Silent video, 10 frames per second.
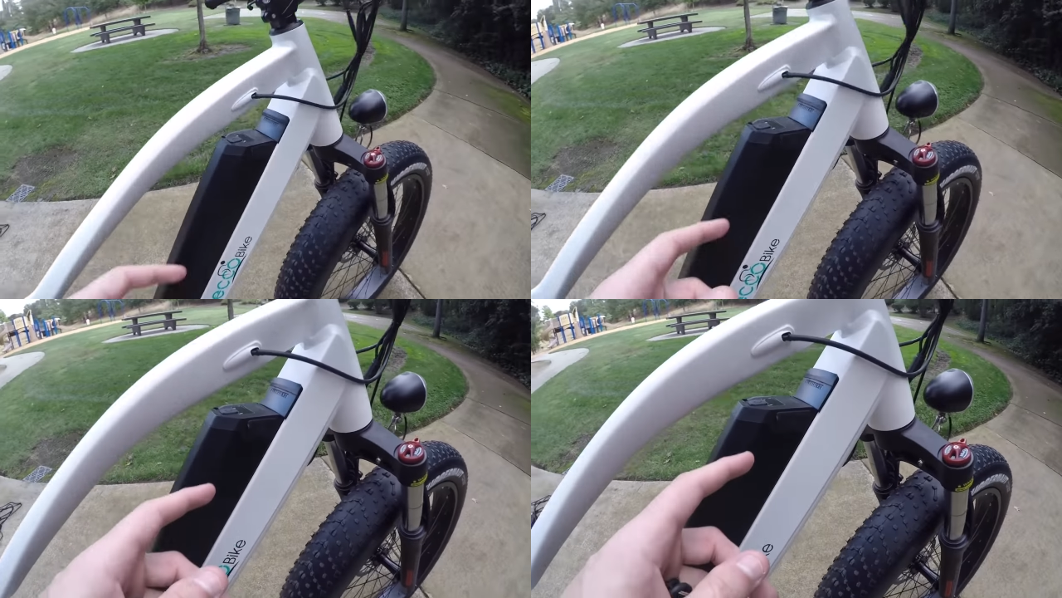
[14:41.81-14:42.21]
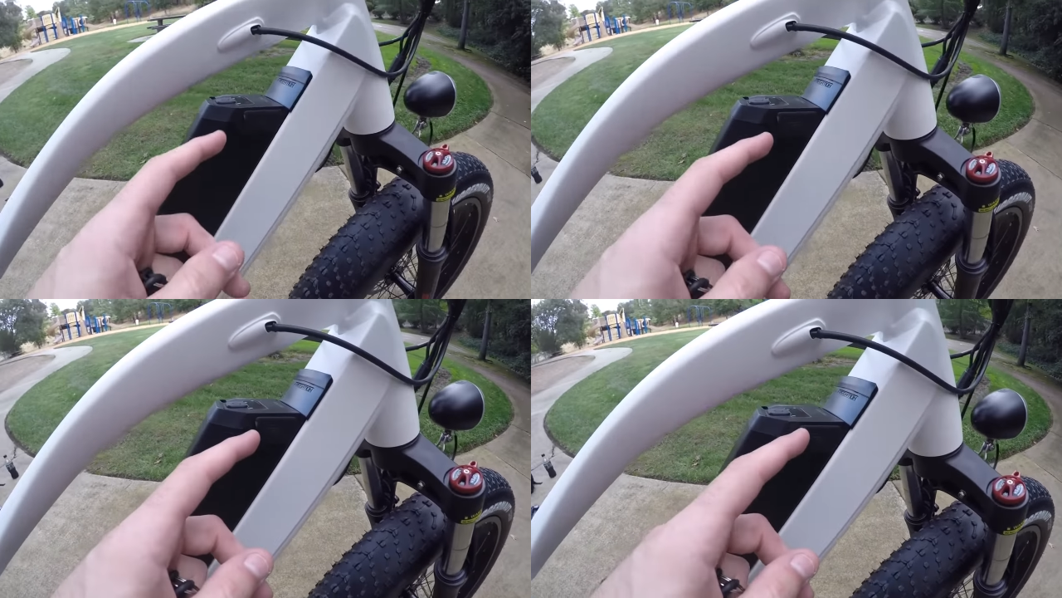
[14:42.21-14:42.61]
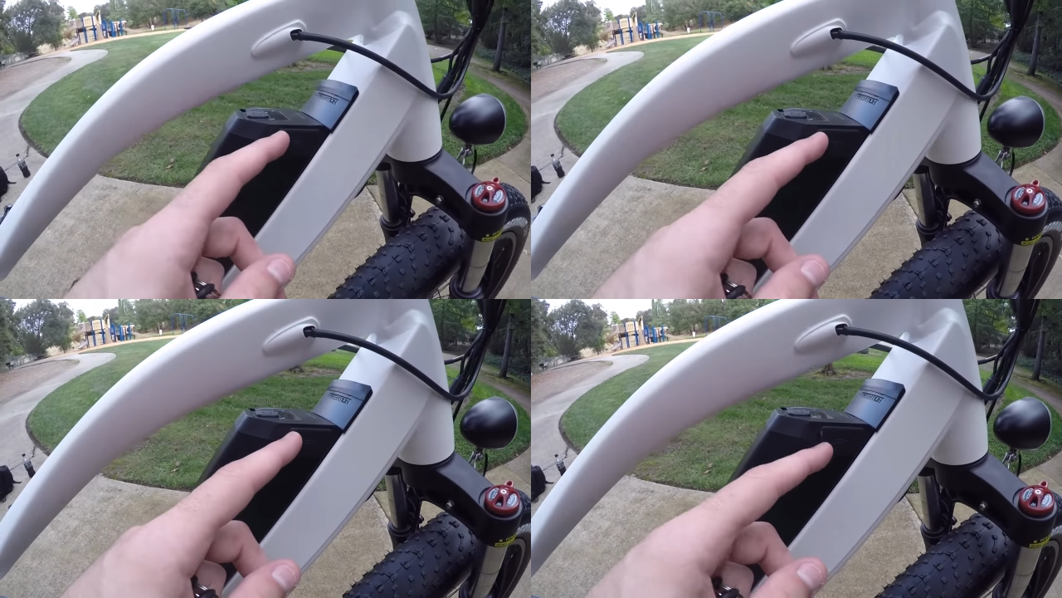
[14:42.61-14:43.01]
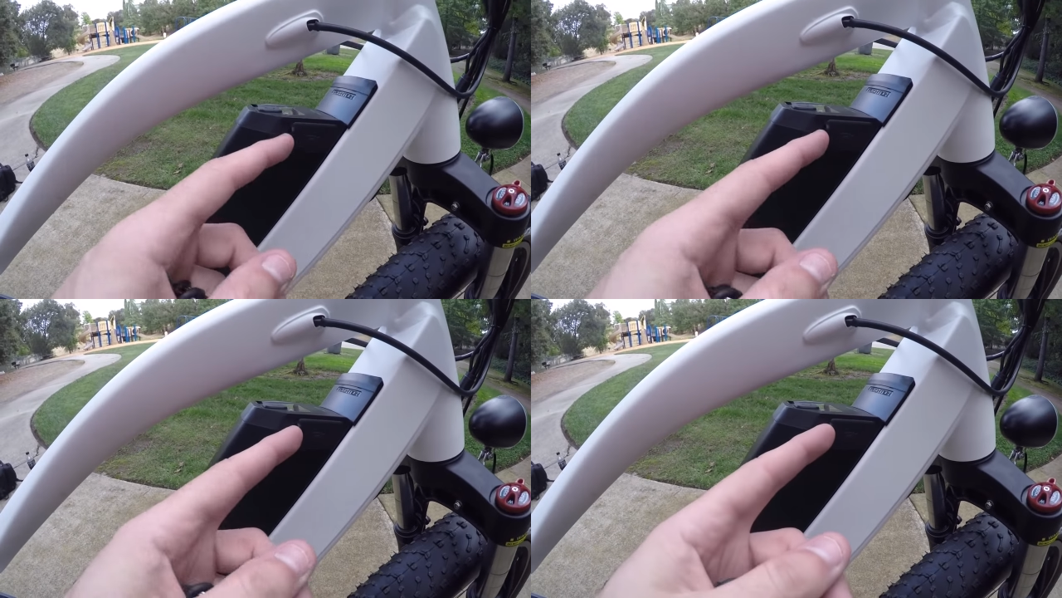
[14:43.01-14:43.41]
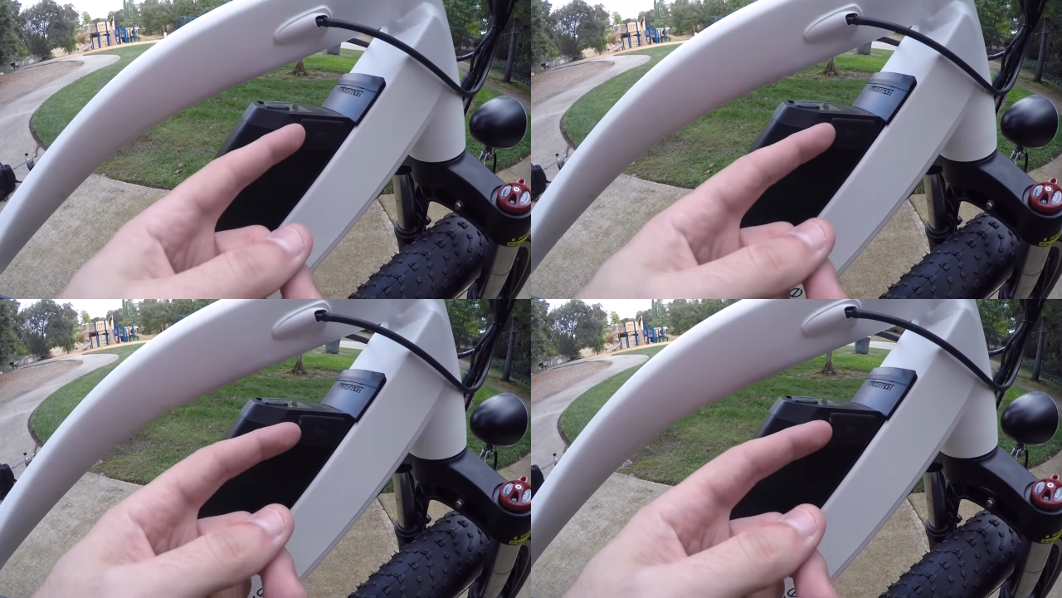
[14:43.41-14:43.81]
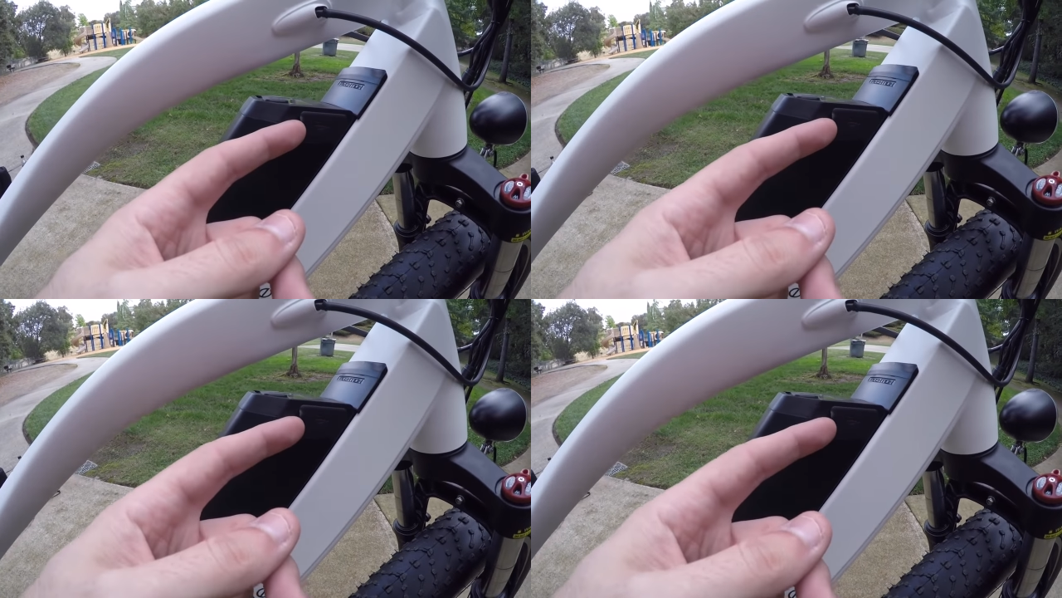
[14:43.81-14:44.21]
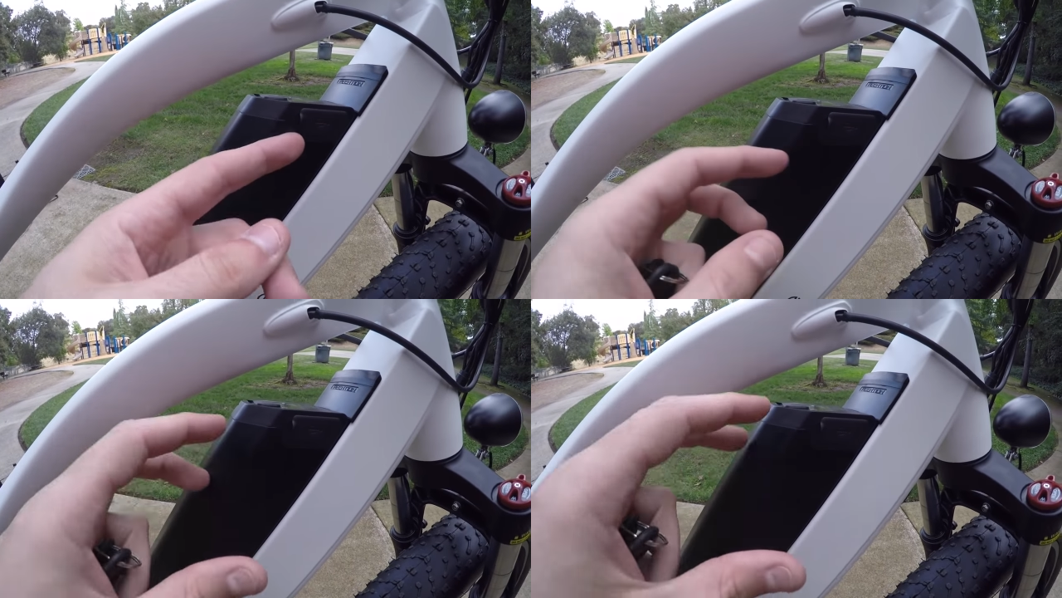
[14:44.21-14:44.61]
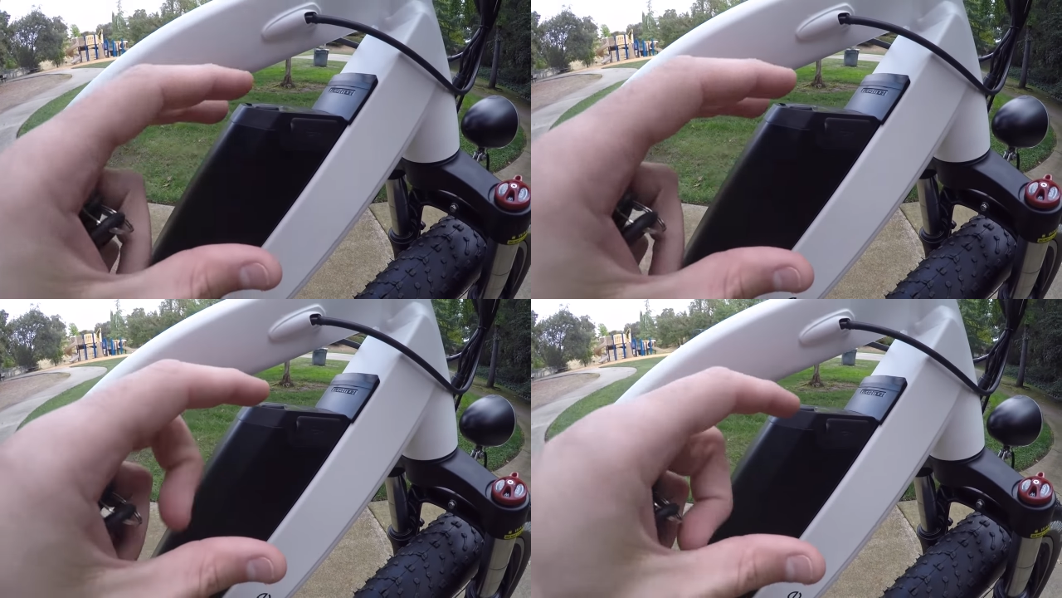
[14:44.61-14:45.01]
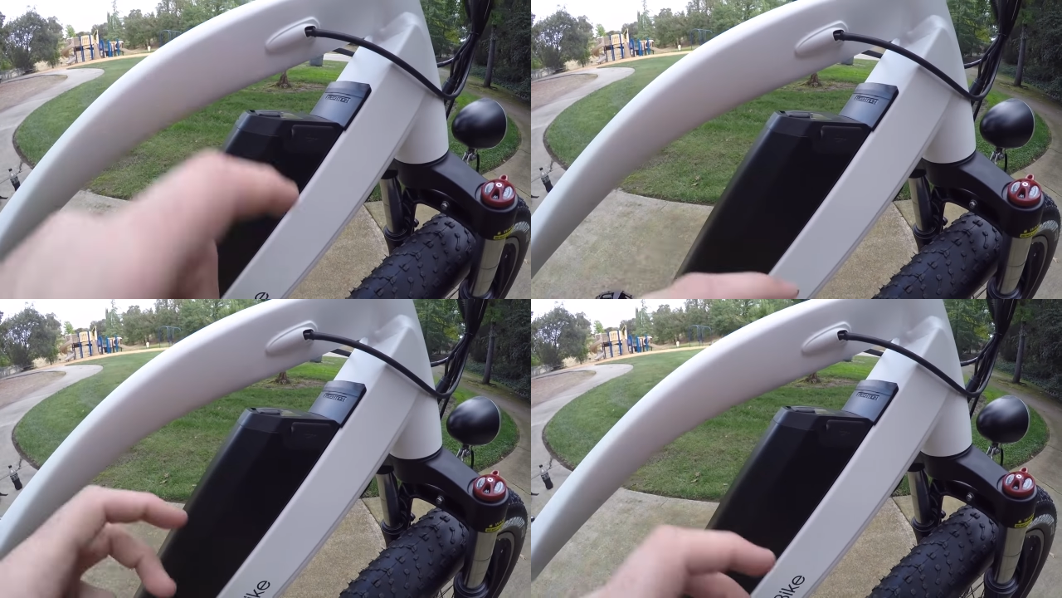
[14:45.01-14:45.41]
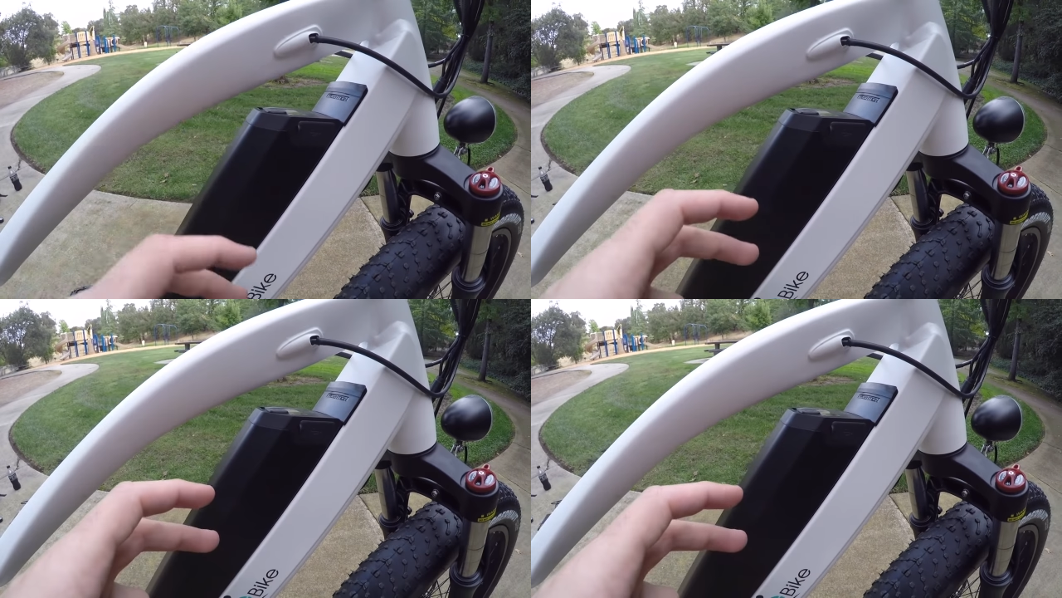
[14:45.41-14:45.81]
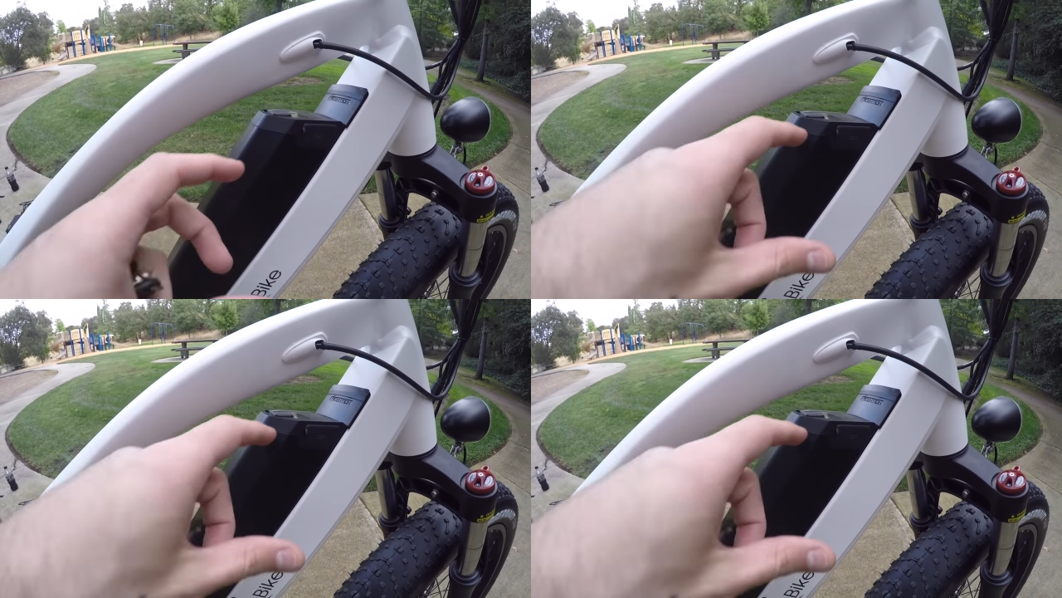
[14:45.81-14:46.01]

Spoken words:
[unreadable: no face in view]